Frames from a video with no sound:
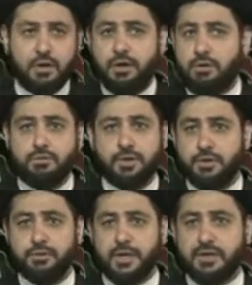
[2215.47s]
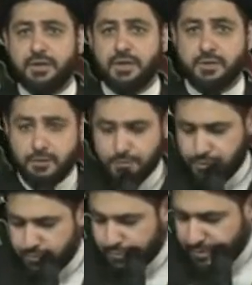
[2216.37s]
No, you know that
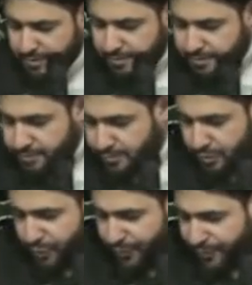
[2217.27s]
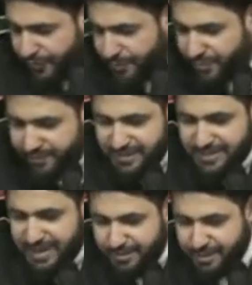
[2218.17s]
those who know me from
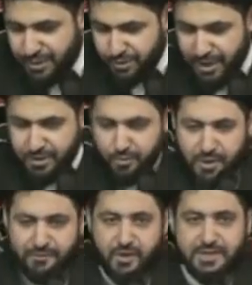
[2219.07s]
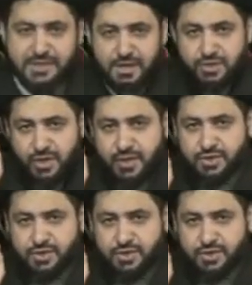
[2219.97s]
previous time, they know that whatever I say, I try,